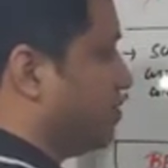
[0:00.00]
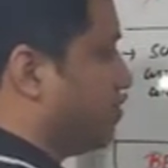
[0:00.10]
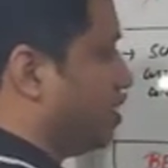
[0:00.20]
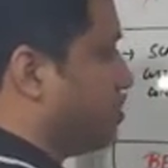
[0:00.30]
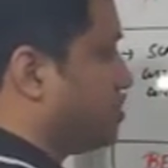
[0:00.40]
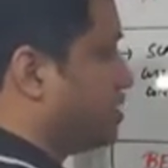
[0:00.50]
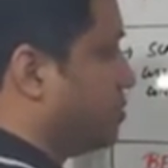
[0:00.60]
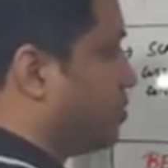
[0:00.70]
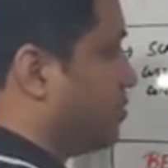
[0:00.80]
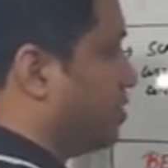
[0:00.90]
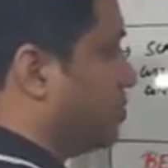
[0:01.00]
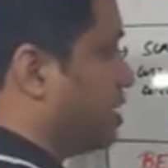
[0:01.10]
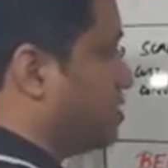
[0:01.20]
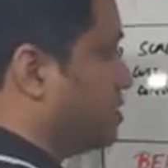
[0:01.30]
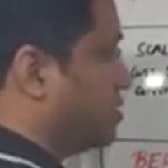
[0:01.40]
40% profit
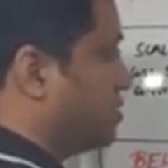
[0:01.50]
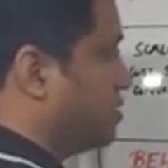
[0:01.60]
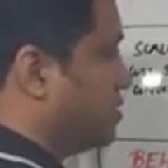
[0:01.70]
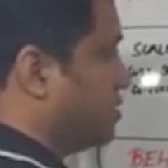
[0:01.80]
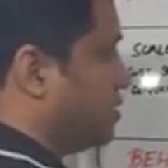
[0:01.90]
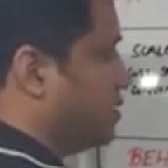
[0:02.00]
margin.